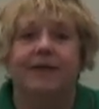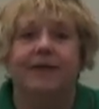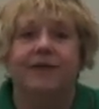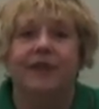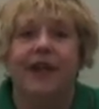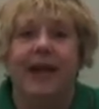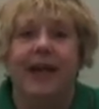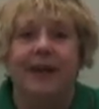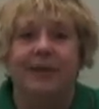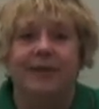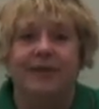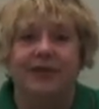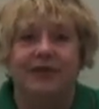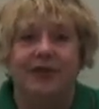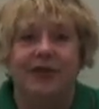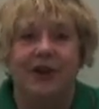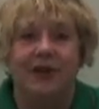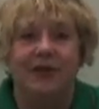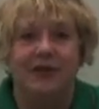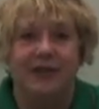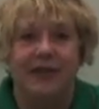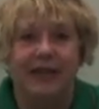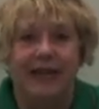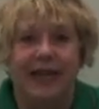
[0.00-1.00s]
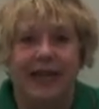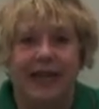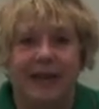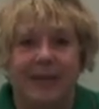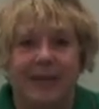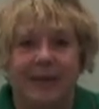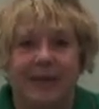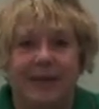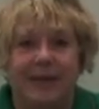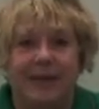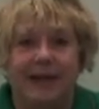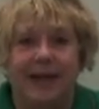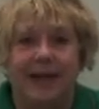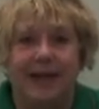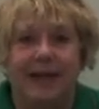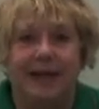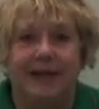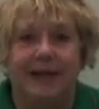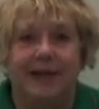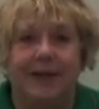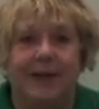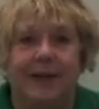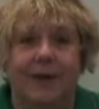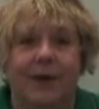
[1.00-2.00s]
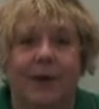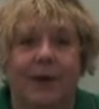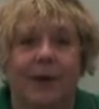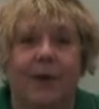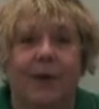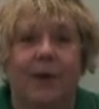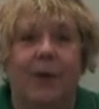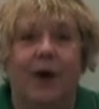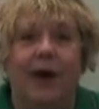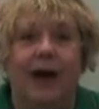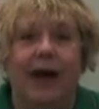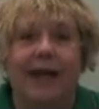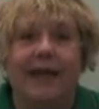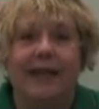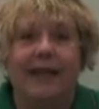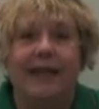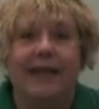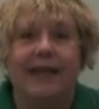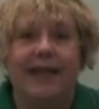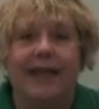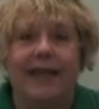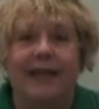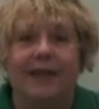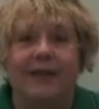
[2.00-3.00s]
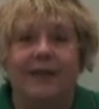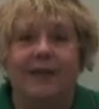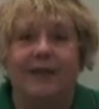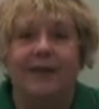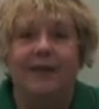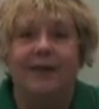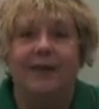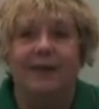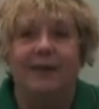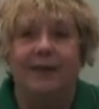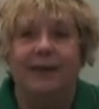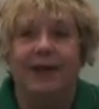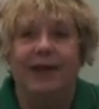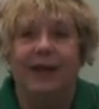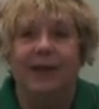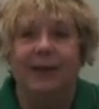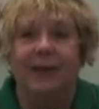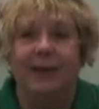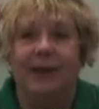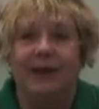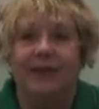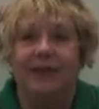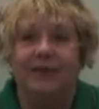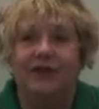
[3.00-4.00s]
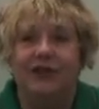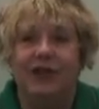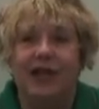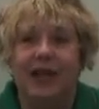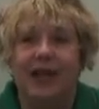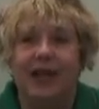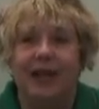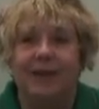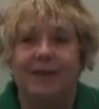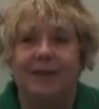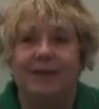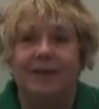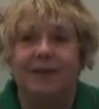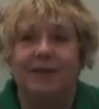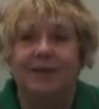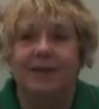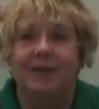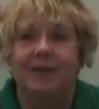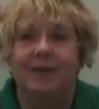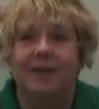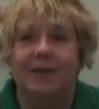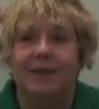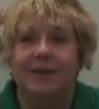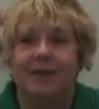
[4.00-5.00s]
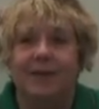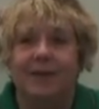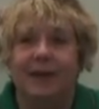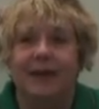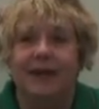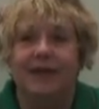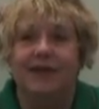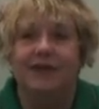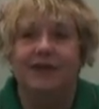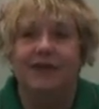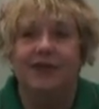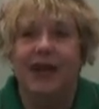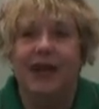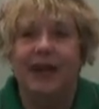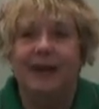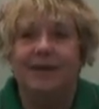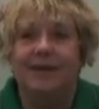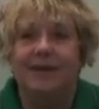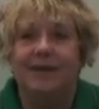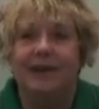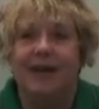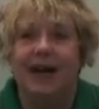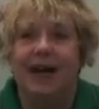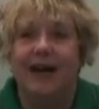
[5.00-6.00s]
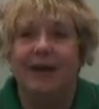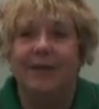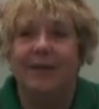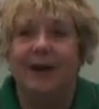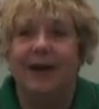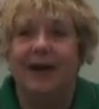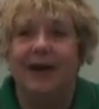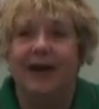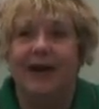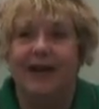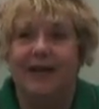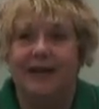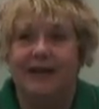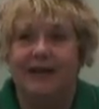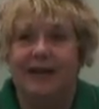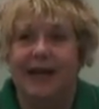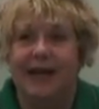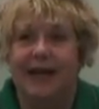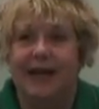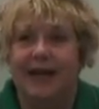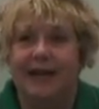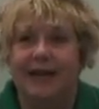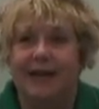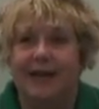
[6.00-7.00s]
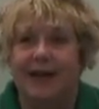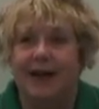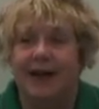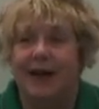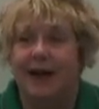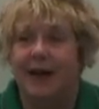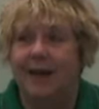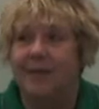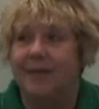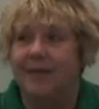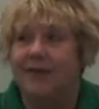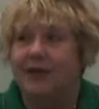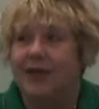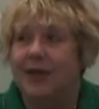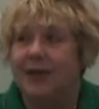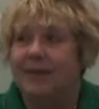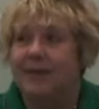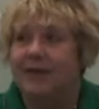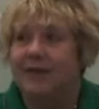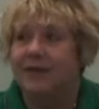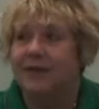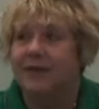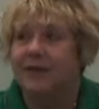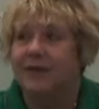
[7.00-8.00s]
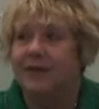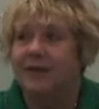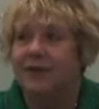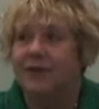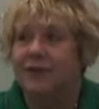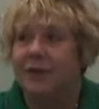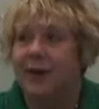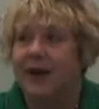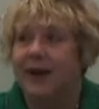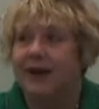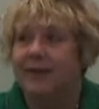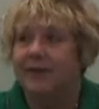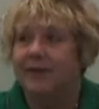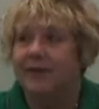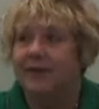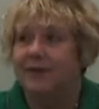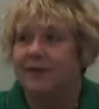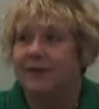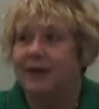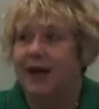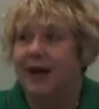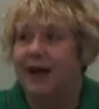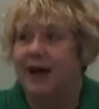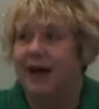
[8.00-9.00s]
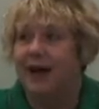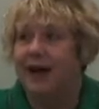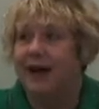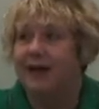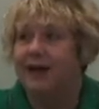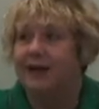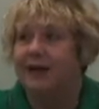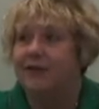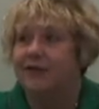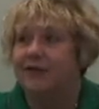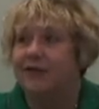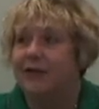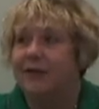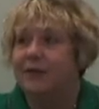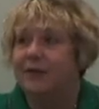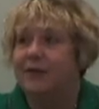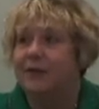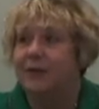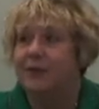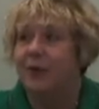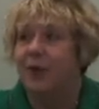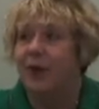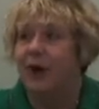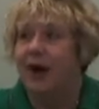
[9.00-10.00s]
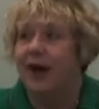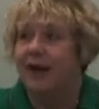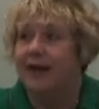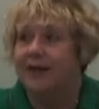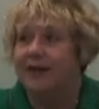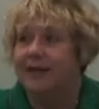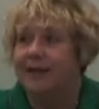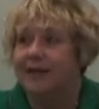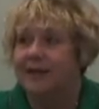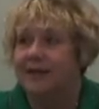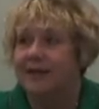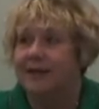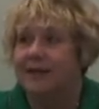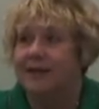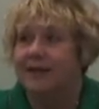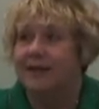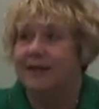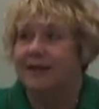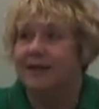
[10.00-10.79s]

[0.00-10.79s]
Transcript: James chose to keep his head. Why did they get rid of James? Because James had gotten married a second time. James's first wife died. She was Protestant.